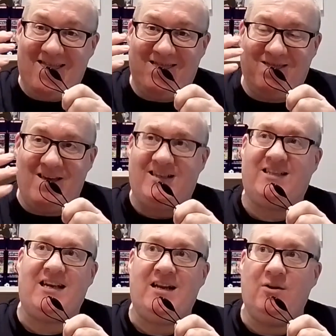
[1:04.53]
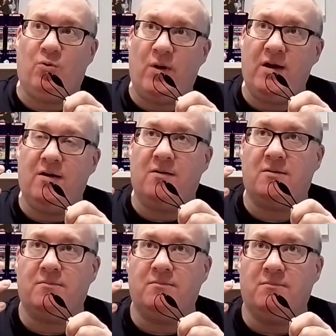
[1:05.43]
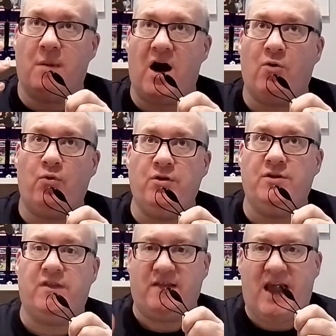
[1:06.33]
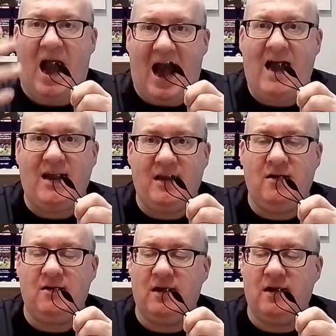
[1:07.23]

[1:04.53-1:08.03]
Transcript: The scene where Marwood, the eye